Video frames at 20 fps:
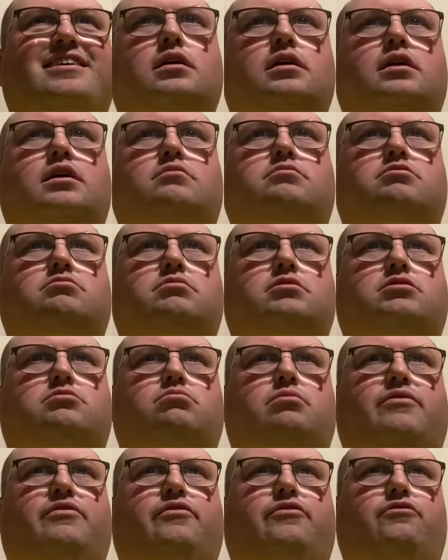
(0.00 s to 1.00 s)
Ipswich
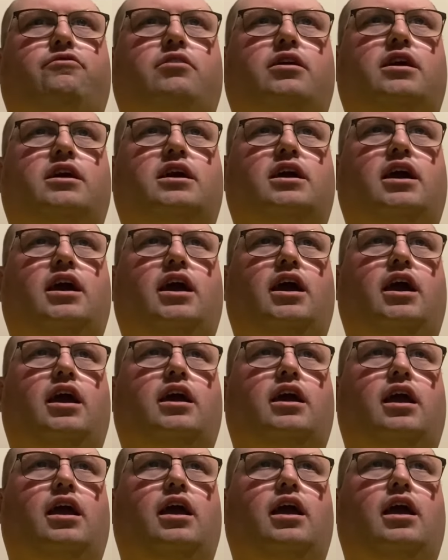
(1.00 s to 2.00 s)
with a free
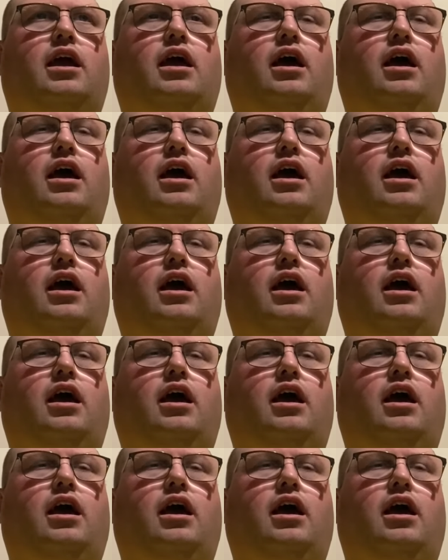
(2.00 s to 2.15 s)
kick.